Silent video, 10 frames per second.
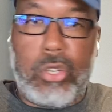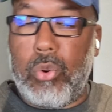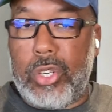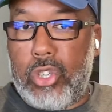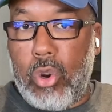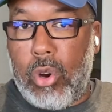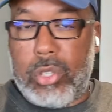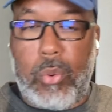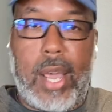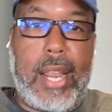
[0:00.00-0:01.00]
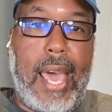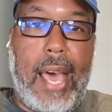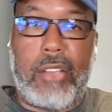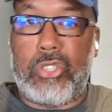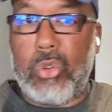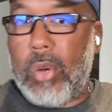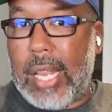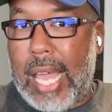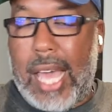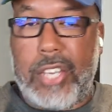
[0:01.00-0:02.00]
doing chores around the house,
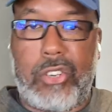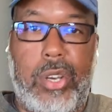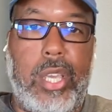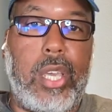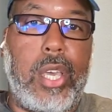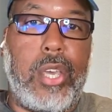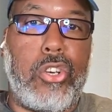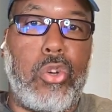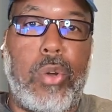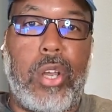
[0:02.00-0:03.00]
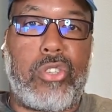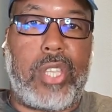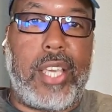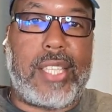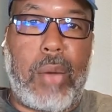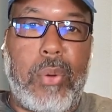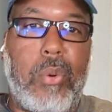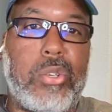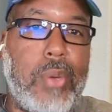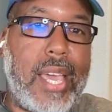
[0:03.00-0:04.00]
doing laundry, doing those things that we
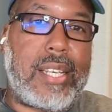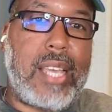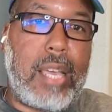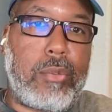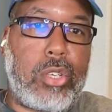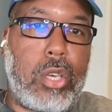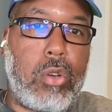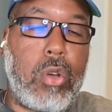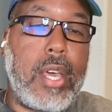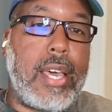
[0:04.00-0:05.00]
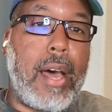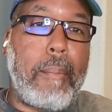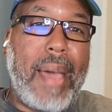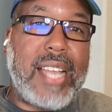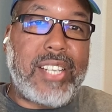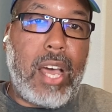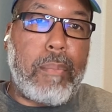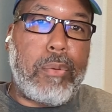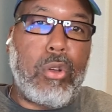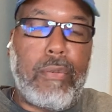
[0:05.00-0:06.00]
wish we had time to do. Imagine
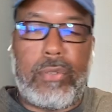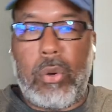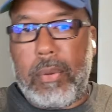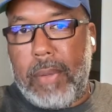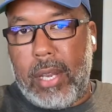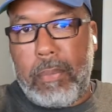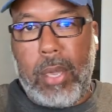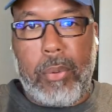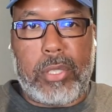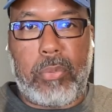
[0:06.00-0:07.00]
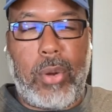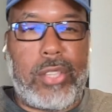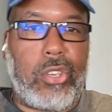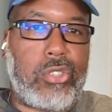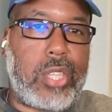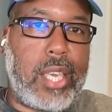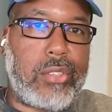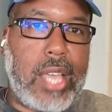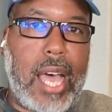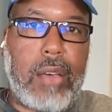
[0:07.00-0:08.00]
how beautiful it would be to be able to spread those
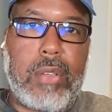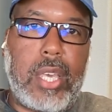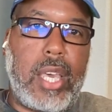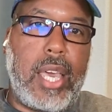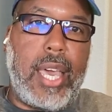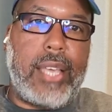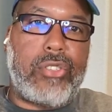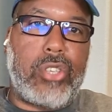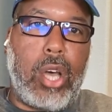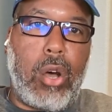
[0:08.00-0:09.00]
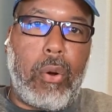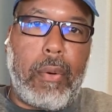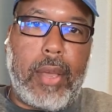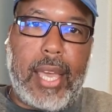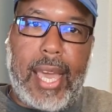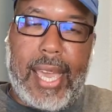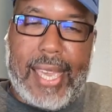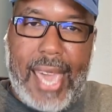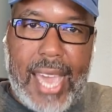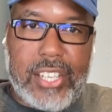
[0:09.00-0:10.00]
things out. And so
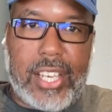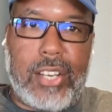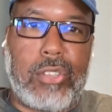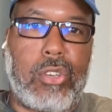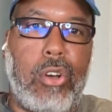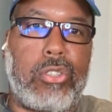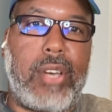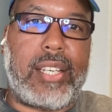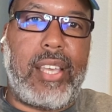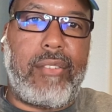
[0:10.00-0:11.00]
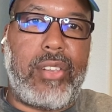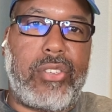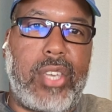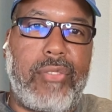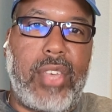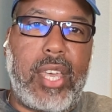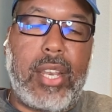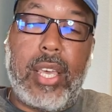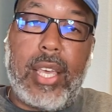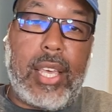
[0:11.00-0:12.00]
engaging in those cultural activities. And
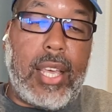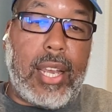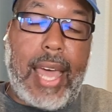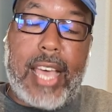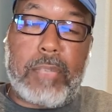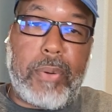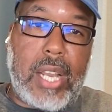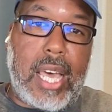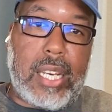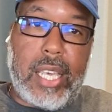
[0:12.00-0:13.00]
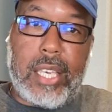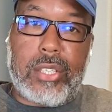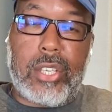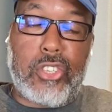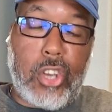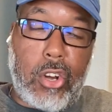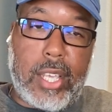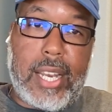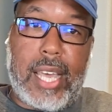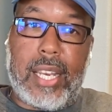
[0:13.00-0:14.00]
then last but not least,
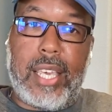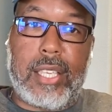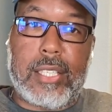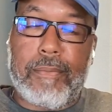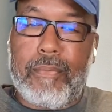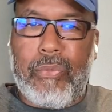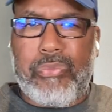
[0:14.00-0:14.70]
certainly not least,